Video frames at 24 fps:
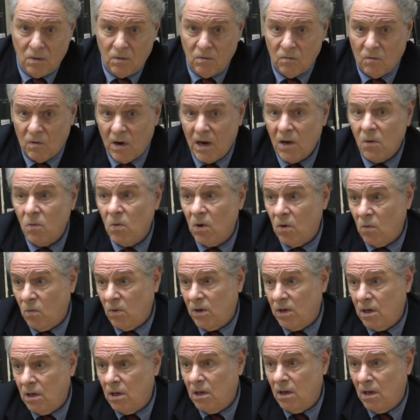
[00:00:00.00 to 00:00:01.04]
Right when
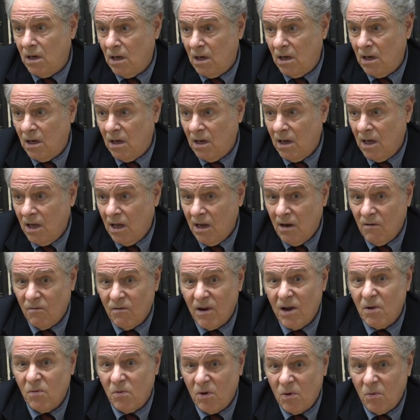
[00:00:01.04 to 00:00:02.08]
we didn't,
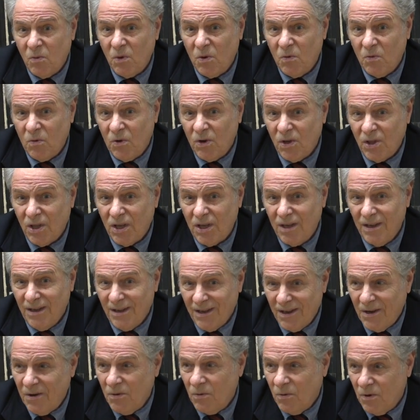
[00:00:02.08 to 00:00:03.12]
right when we really
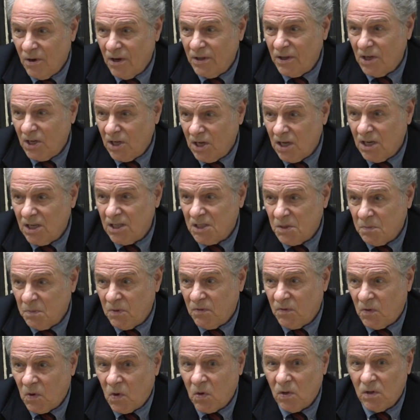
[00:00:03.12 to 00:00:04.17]
were on the cusp
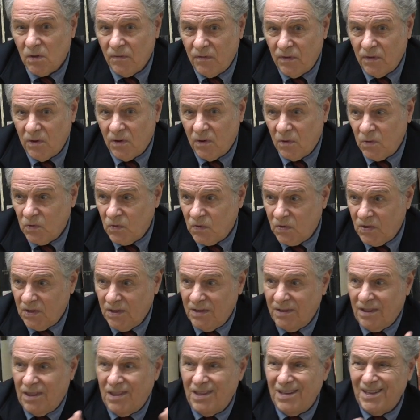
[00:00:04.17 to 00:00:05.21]
of all of those
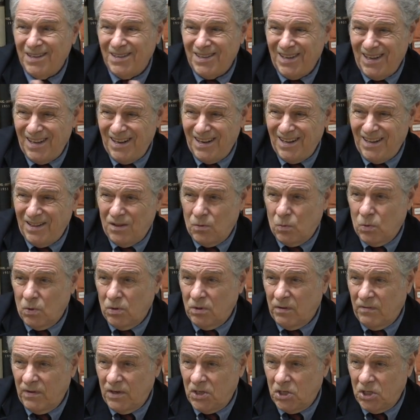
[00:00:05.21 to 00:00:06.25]
things hitting the
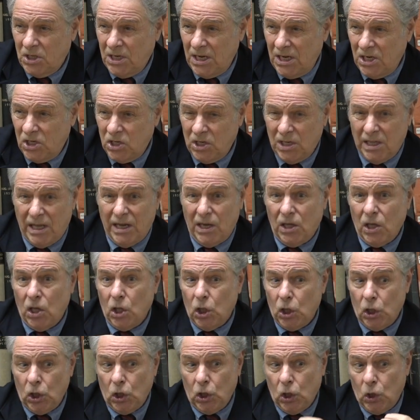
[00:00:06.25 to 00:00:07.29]
world of education, like
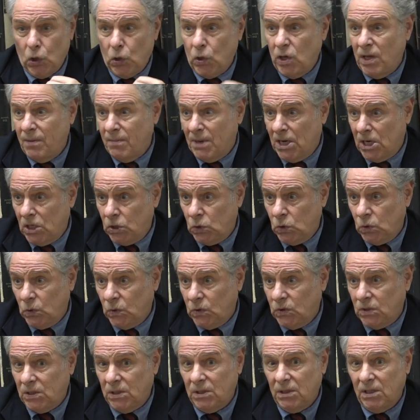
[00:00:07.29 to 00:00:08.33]
learning mm -hmm.
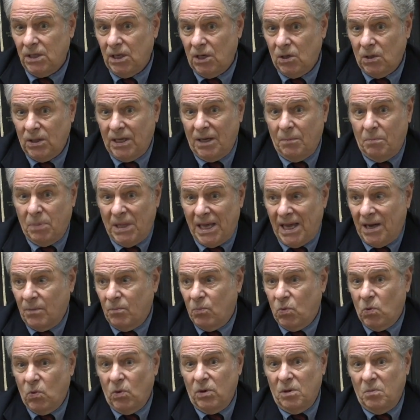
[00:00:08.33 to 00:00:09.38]
modules, you know, like
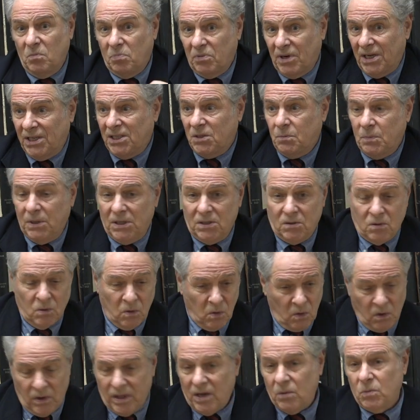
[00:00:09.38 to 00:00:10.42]
Blackboard and Brightspace,
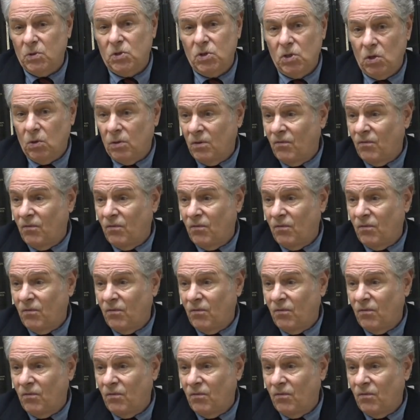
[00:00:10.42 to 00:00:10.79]
all that was new.